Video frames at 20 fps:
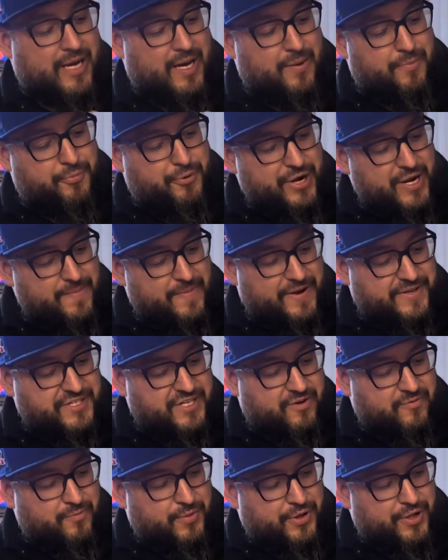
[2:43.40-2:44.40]
Pretty
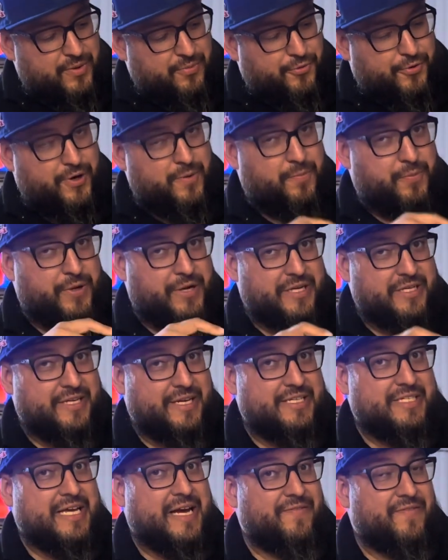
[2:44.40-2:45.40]
basic motherboard, but it
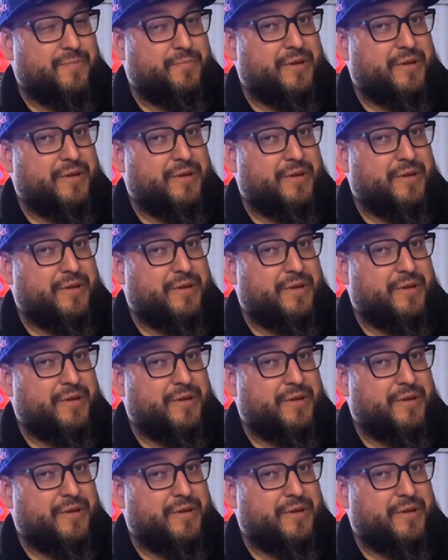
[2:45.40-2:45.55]
does have the